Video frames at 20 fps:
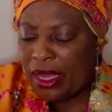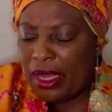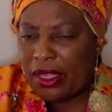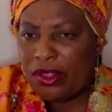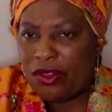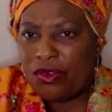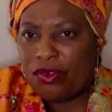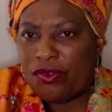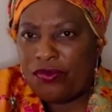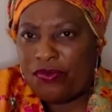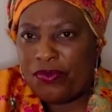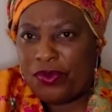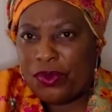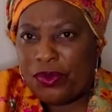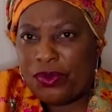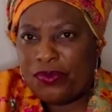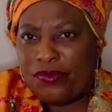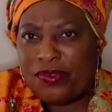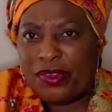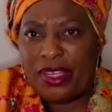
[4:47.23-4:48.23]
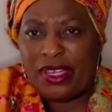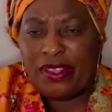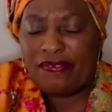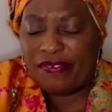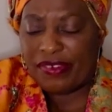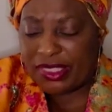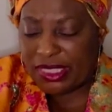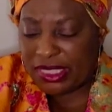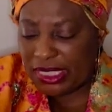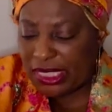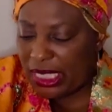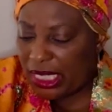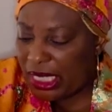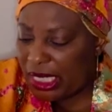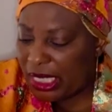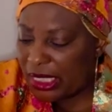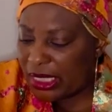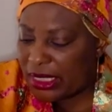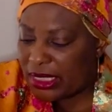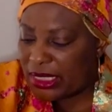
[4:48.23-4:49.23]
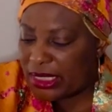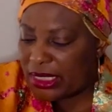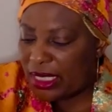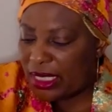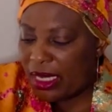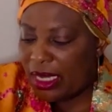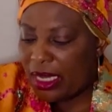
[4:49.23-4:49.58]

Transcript: You feel very fatigued.